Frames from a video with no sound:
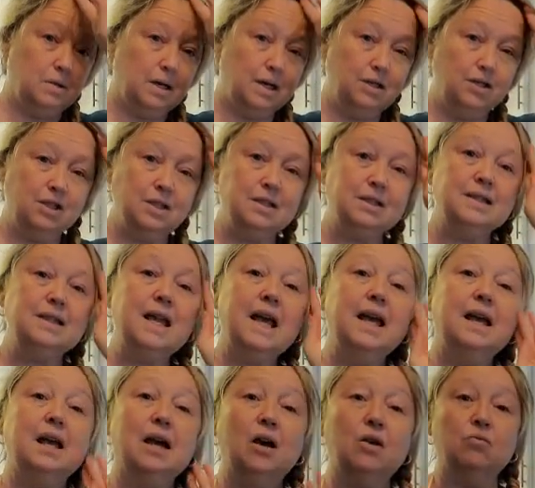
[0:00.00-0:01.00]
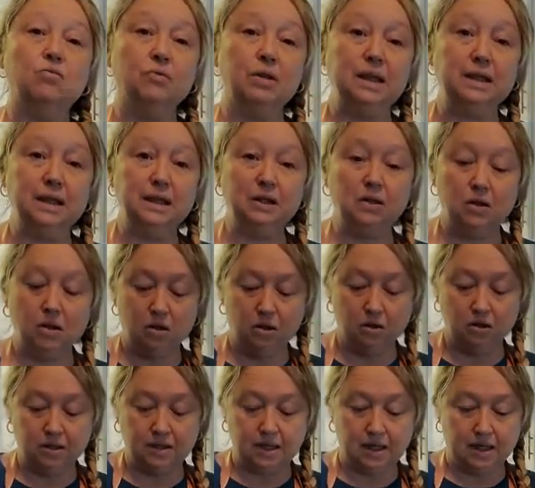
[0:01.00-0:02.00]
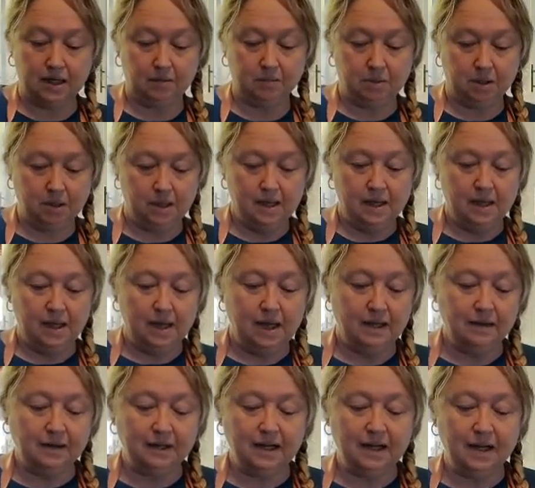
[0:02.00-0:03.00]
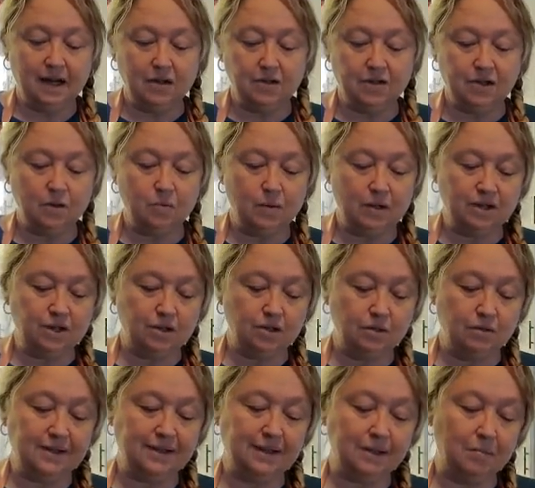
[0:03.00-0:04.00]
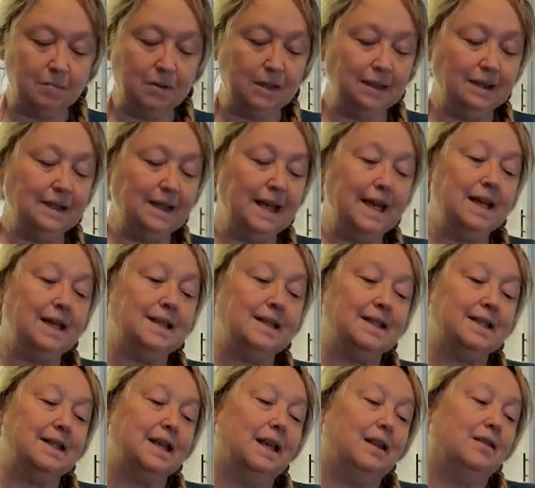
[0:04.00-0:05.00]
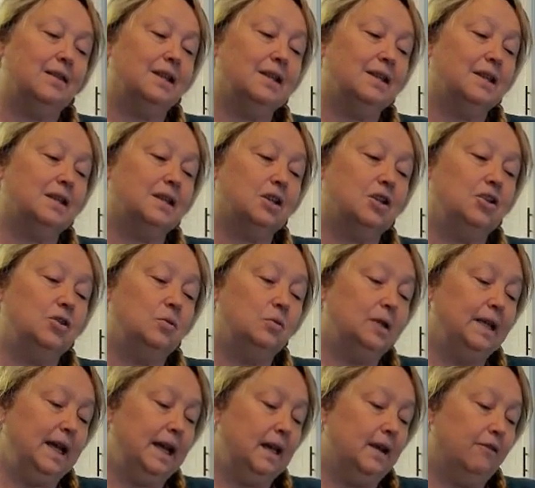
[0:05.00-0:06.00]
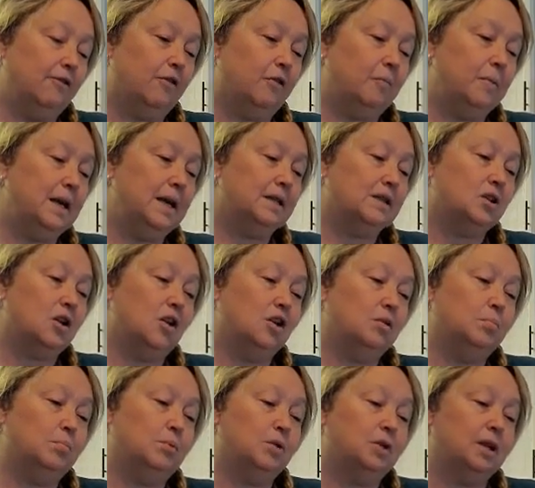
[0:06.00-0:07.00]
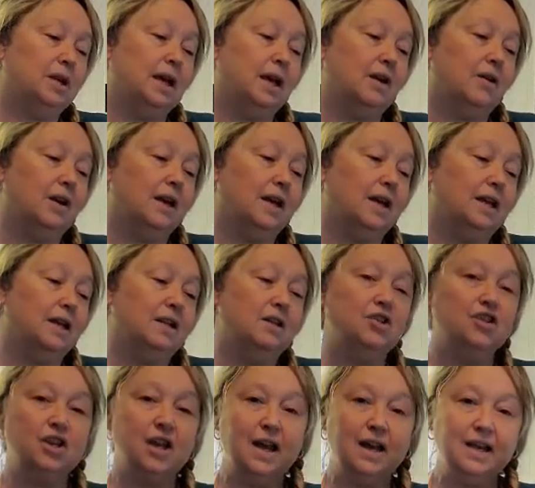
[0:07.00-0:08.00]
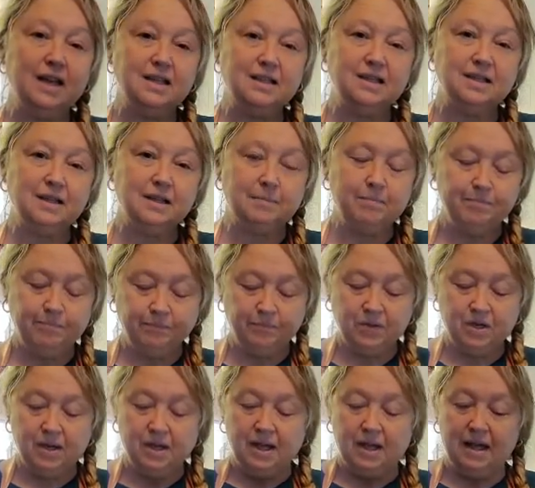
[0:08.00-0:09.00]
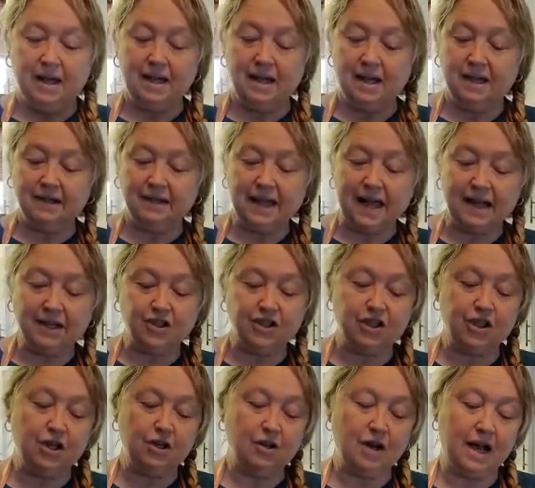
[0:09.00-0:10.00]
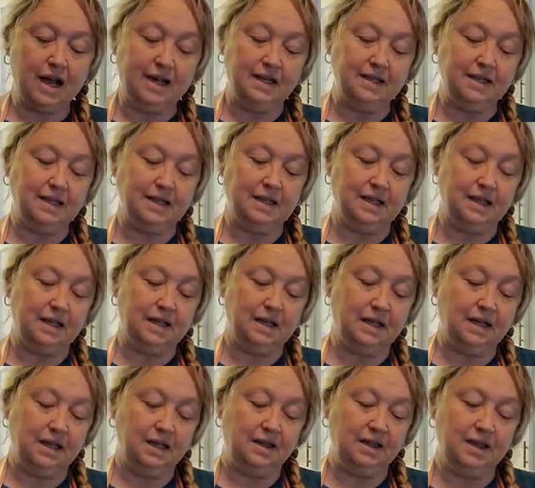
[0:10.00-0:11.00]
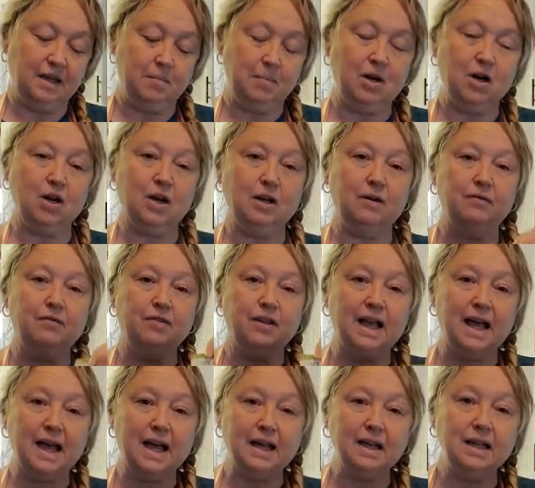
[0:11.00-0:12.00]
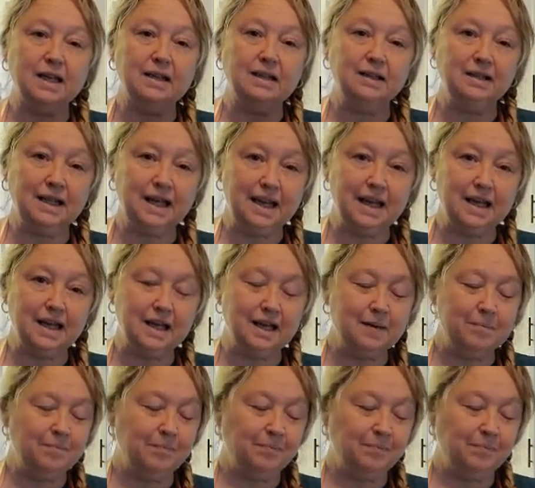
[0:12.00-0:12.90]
onions take a really long time. And then I also want to do some leeks. This is a new leek for me. It's called a Bulgarian Giant. And last year I did the American flag leek.